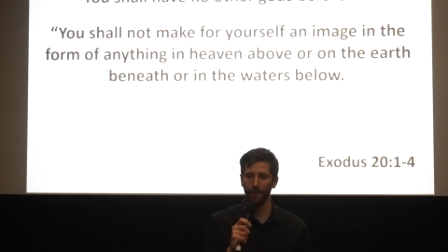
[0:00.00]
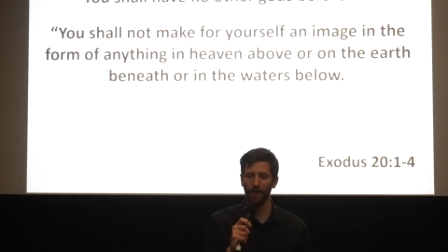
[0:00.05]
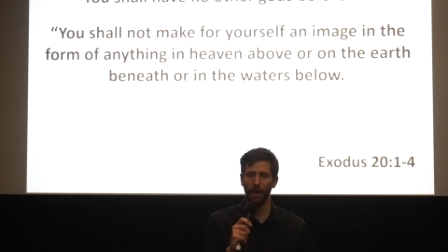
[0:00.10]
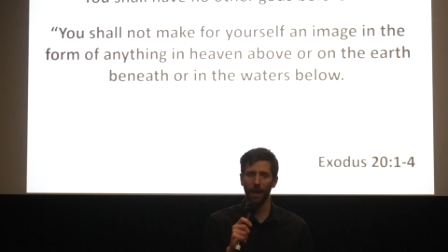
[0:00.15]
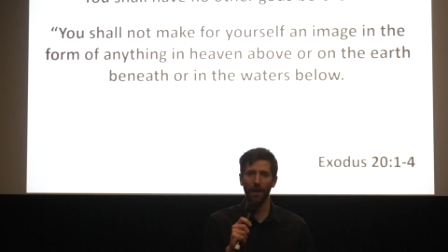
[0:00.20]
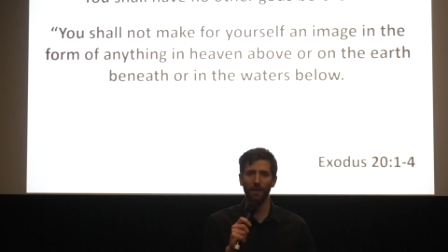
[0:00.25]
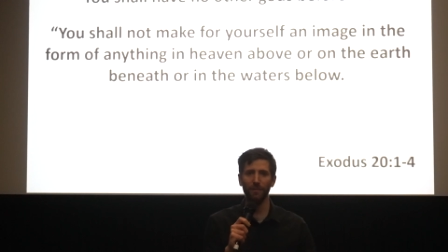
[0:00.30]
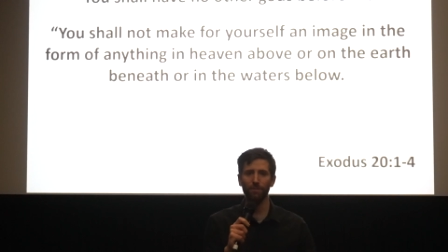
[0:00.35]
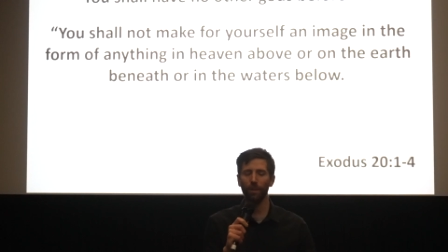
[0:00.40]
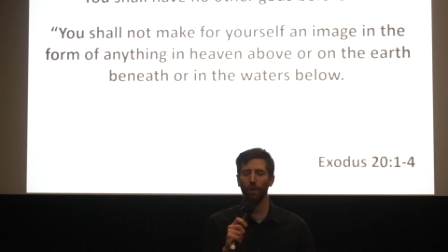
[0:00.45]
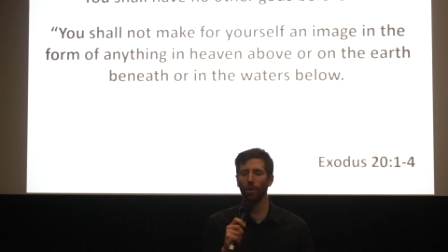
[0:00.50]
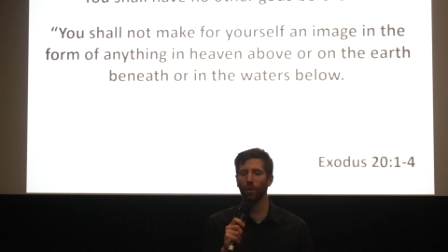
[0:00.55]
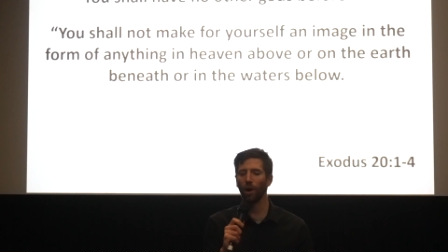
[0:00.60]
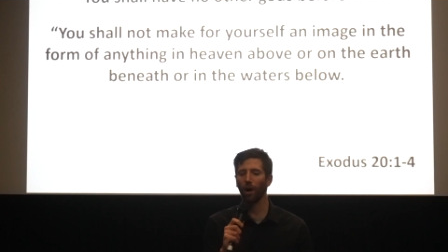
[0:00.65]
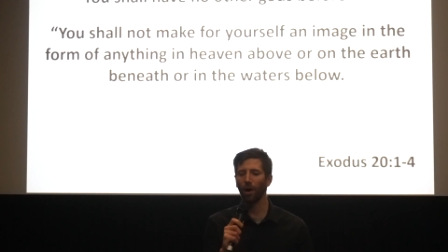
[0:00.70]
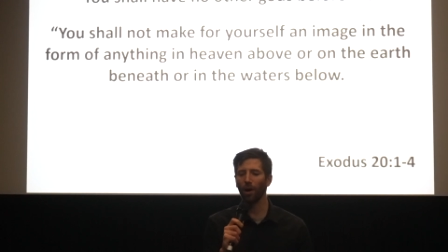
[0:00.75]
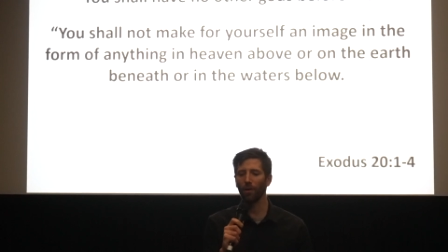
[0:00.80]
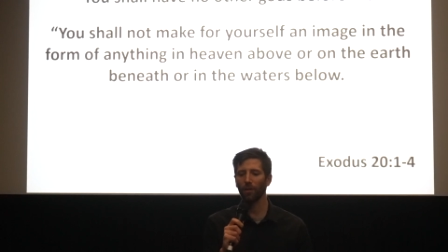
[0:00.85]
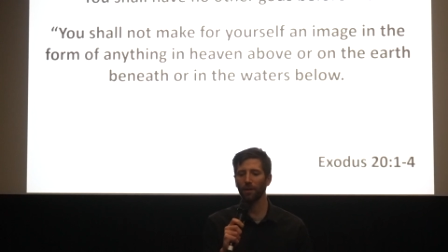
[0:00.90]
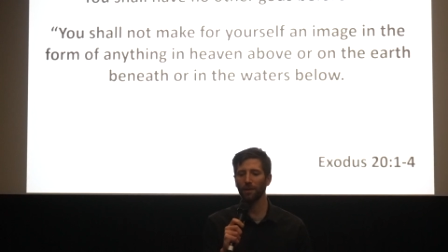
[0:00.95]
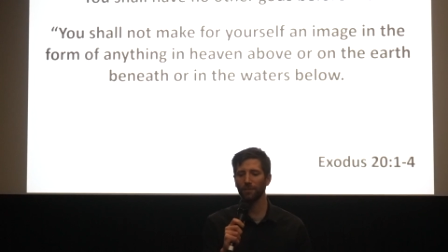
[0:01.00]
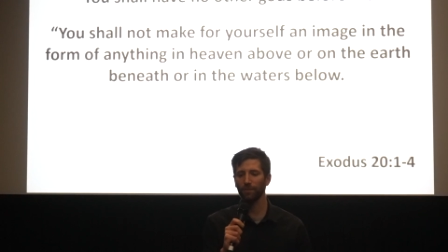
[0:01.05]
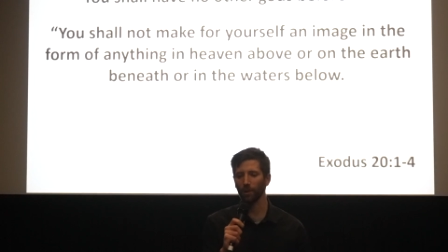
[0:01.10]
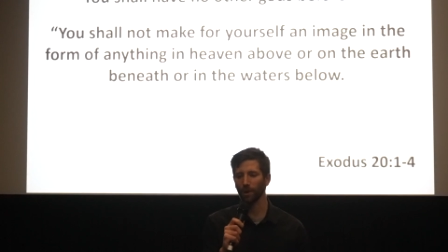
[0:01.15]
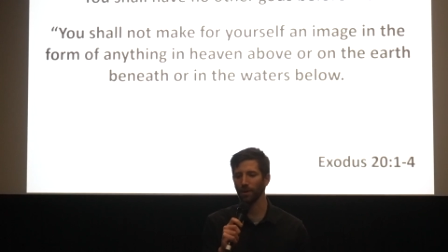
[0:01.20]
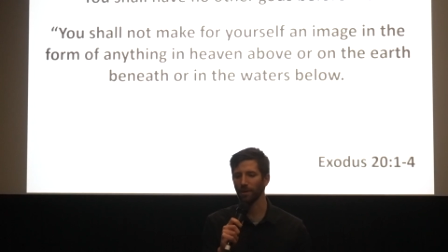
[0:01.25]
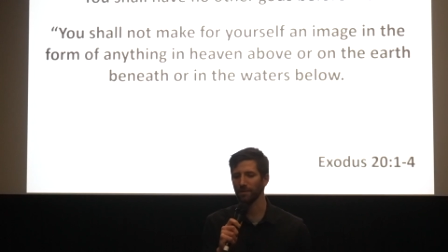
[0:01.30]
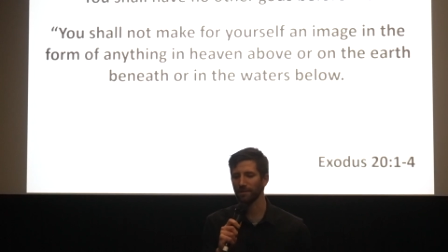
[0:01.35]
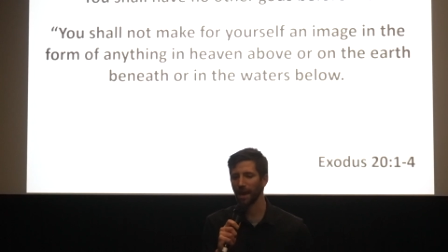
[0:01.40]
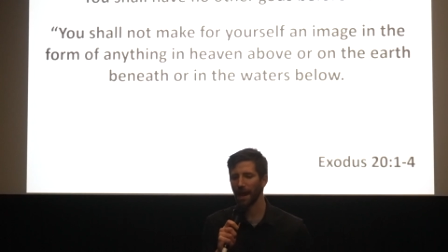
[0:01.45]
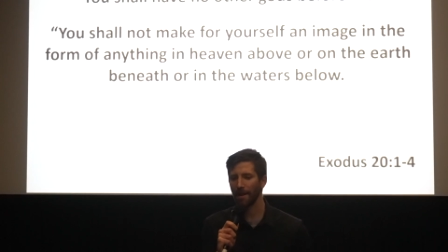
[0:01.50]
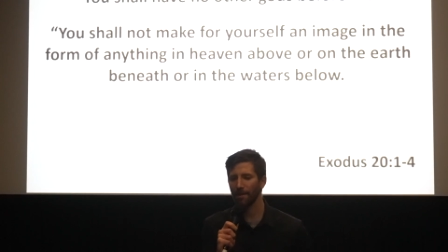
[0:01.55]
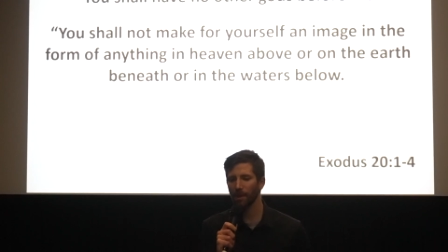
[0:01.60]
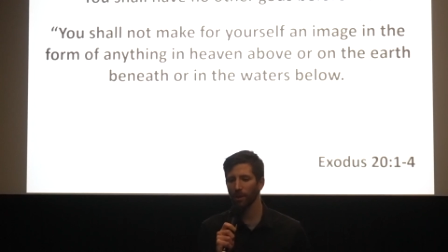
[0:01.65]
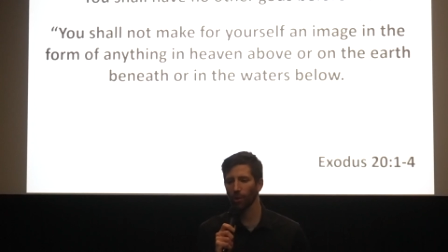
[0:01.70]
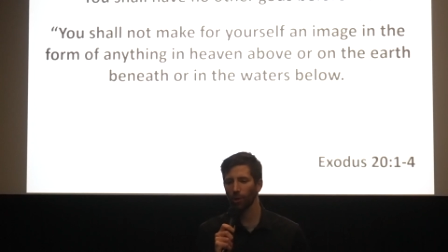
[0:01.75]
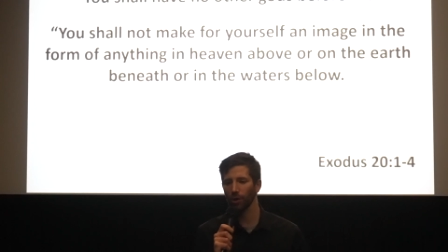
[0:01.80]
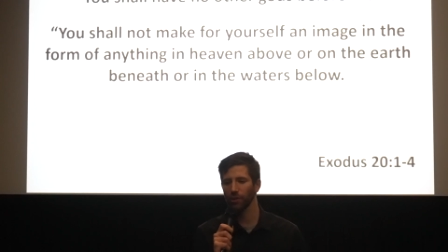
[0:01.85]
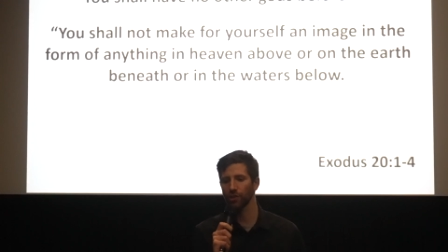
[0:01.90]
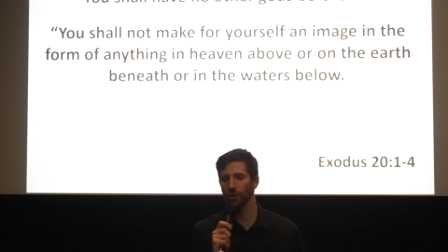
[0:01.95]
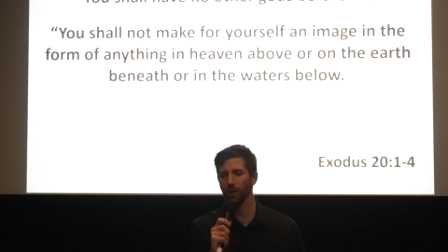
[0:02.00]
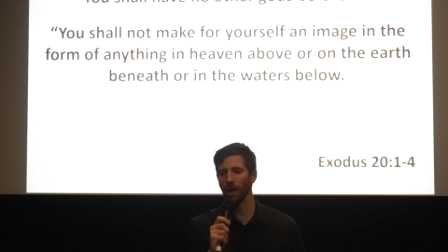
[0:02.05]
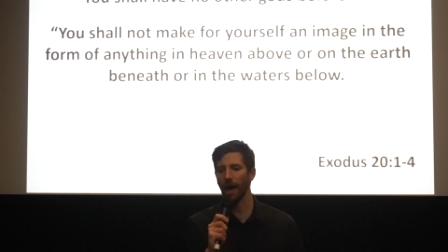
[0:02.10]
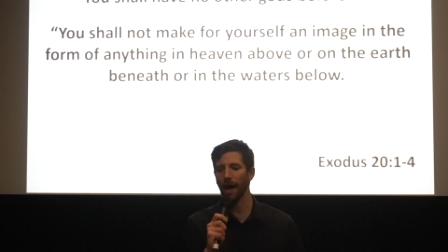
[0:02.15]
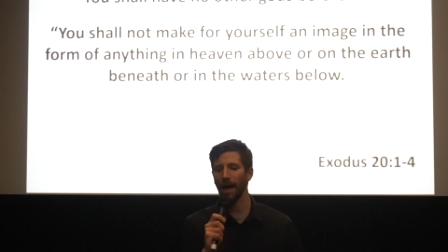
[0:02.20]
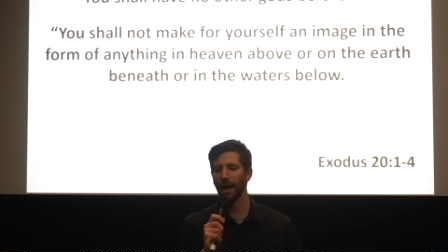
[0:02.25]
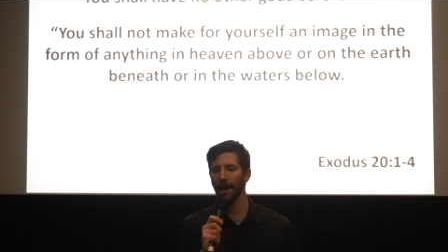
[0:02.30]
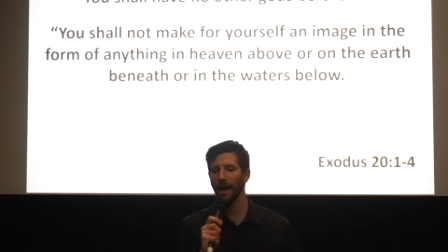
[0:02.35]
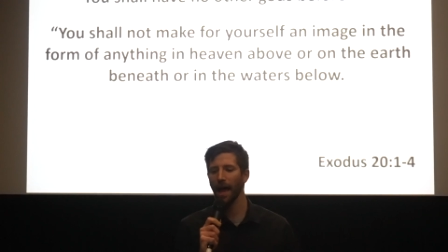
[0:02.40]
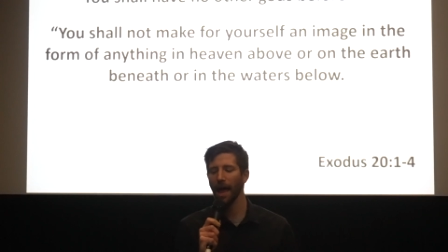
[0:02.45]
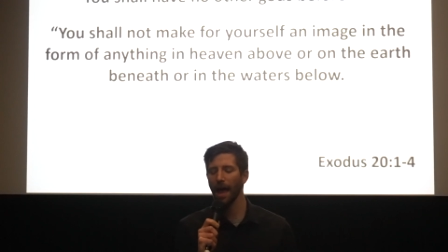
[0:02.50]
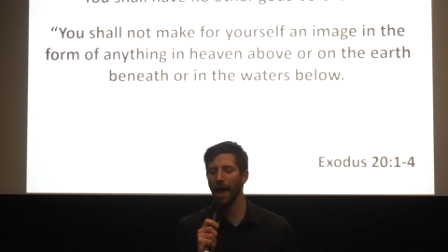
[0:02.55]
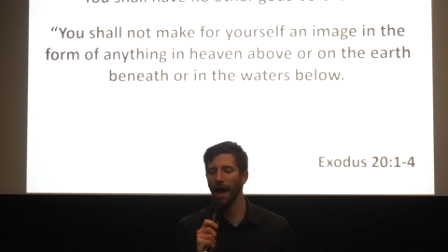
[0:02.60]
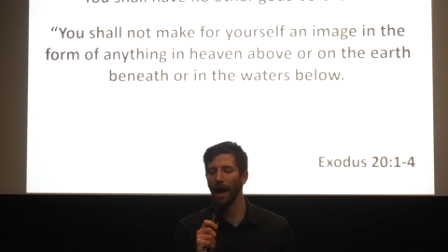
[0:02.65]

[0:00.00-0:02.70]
God spoke all these words. I'm the Lord your God.